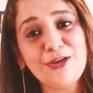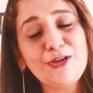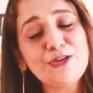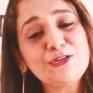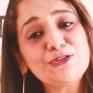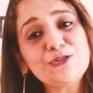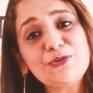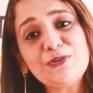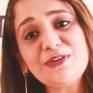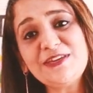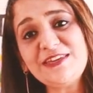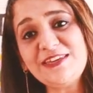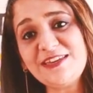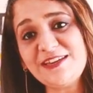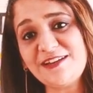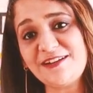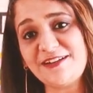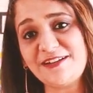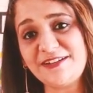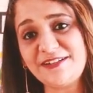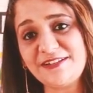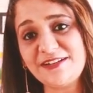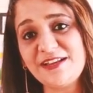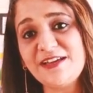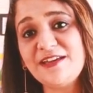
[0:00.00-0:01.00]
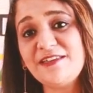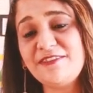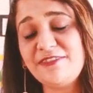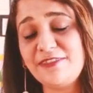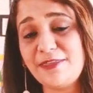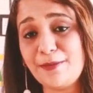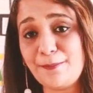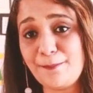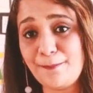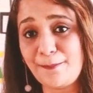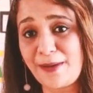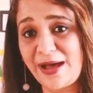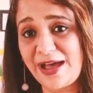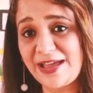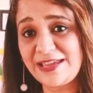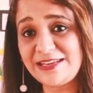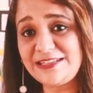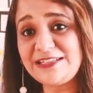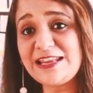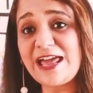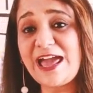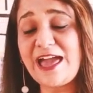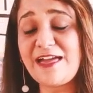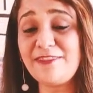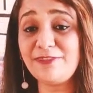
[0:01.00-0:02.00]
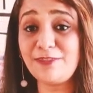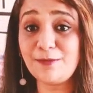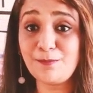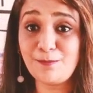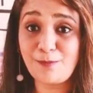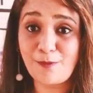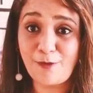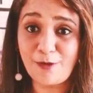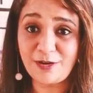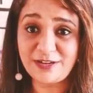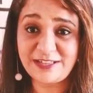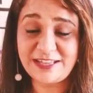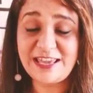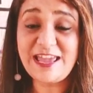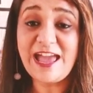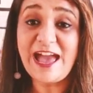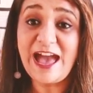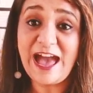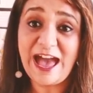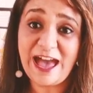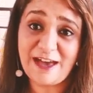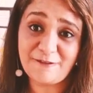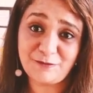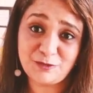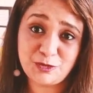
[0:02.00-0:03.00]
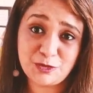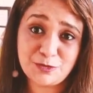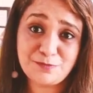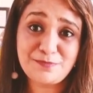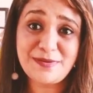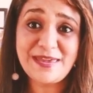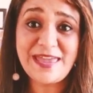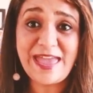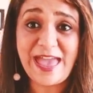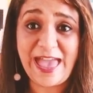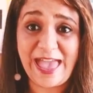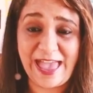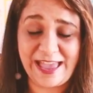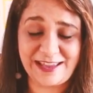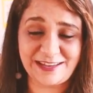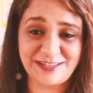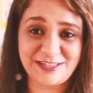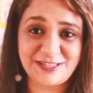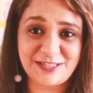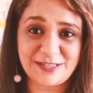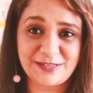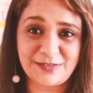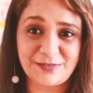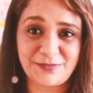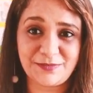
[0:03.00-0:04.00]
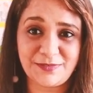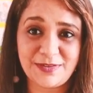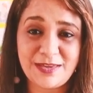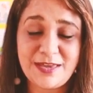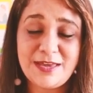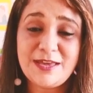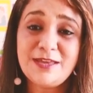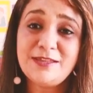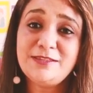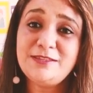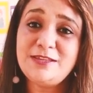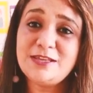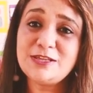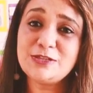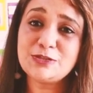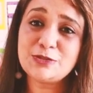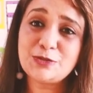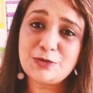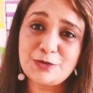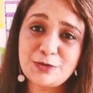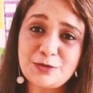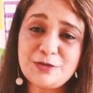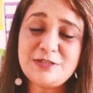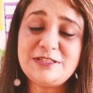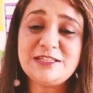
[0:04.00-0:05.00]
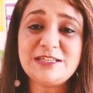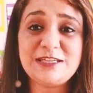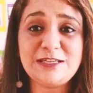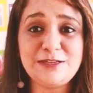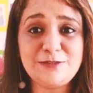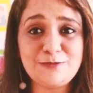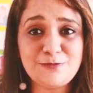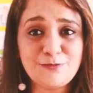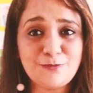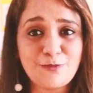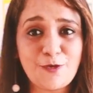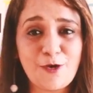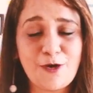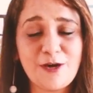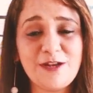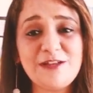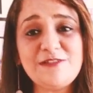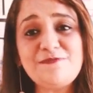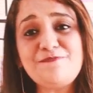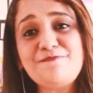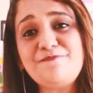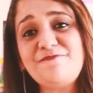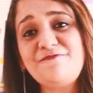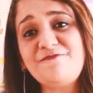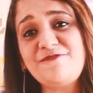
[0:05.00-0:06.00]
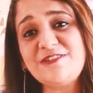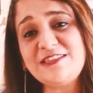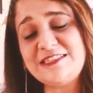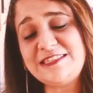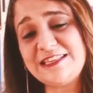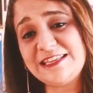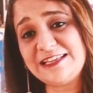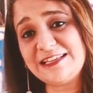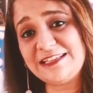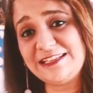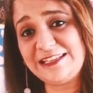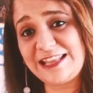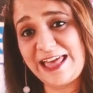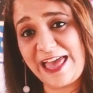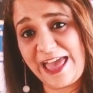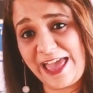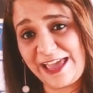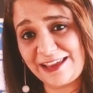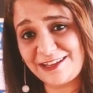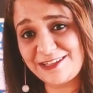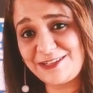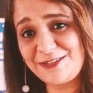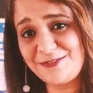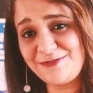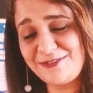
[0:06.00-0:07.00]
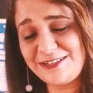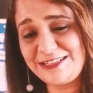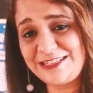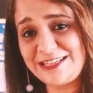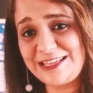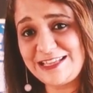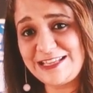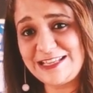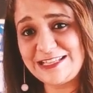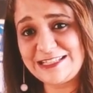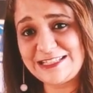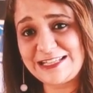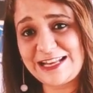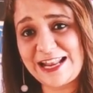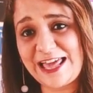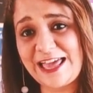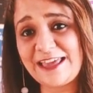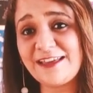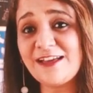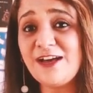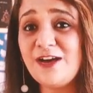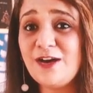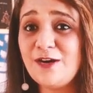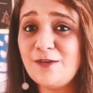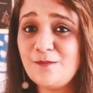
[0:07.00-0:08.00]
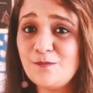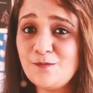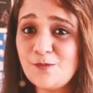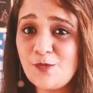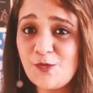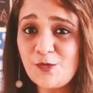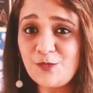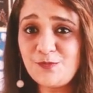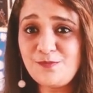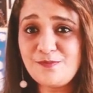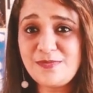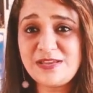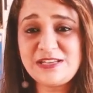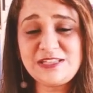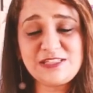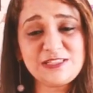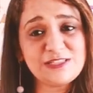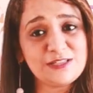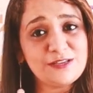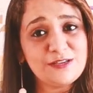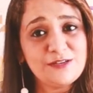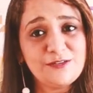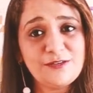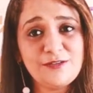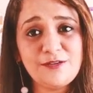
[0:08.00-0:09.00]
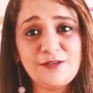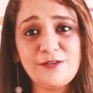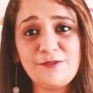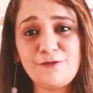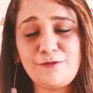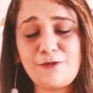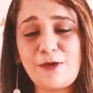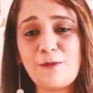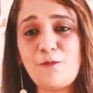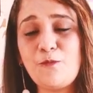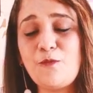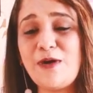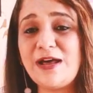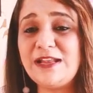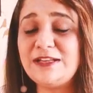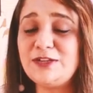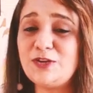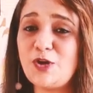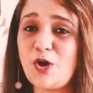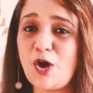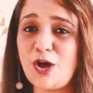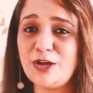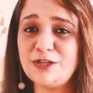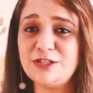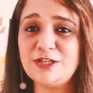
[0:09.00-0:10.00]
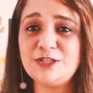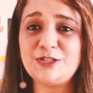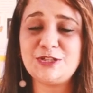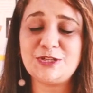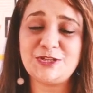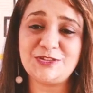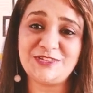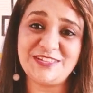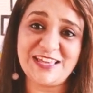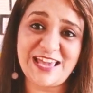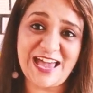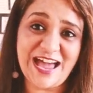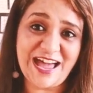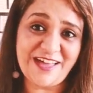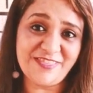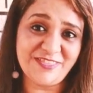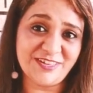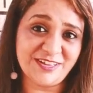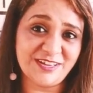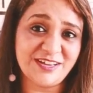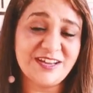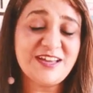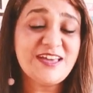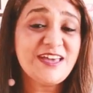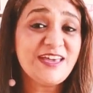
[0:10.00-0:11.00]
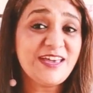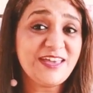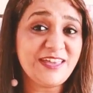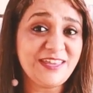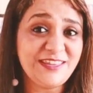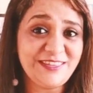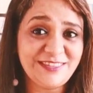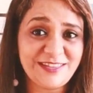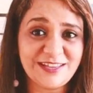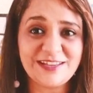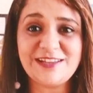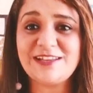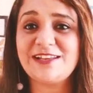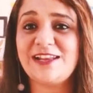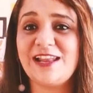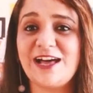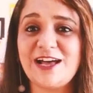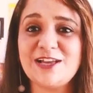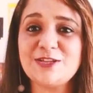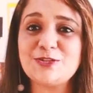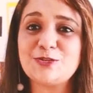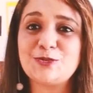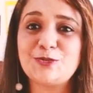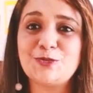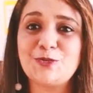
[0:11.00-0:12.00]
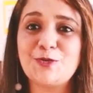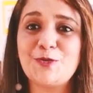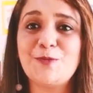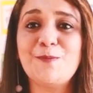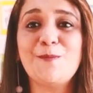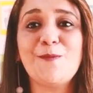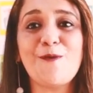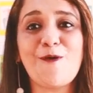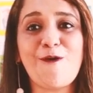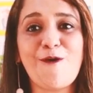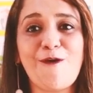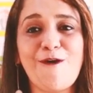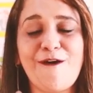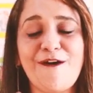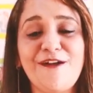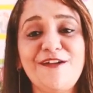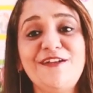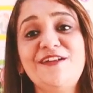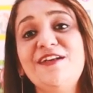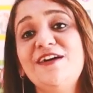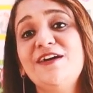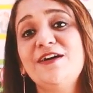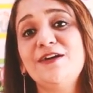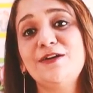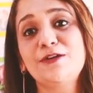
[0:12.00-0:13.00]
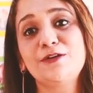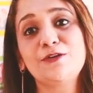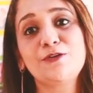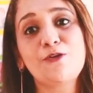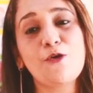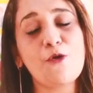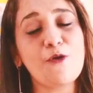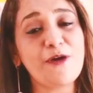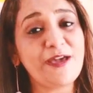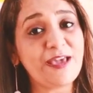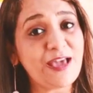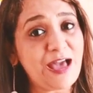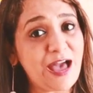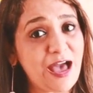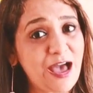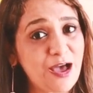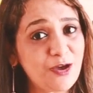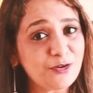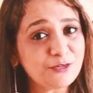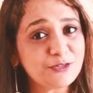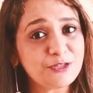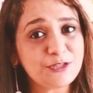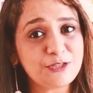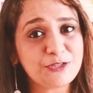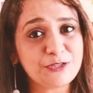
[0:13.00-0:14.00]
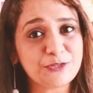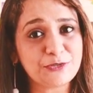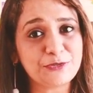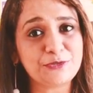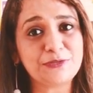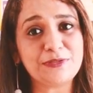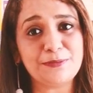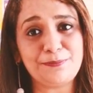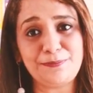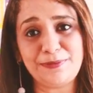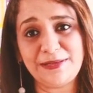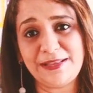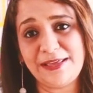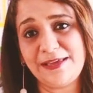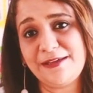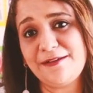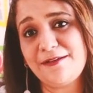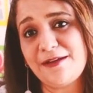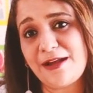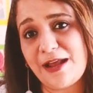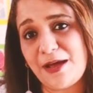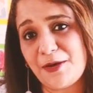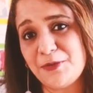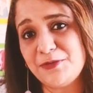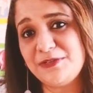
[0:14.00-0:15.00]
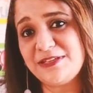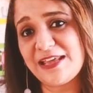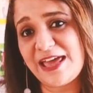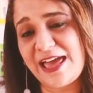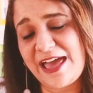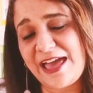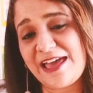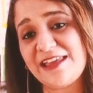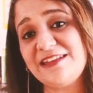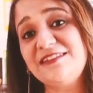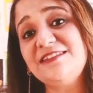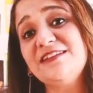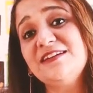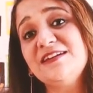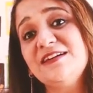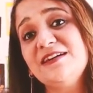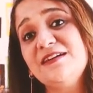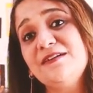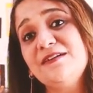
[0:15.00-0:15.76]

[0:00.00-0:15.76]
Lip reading: So here the mind and the body have to be active. This could involve physical activities like movement from one corner to the other in the classroom or going out to the playground and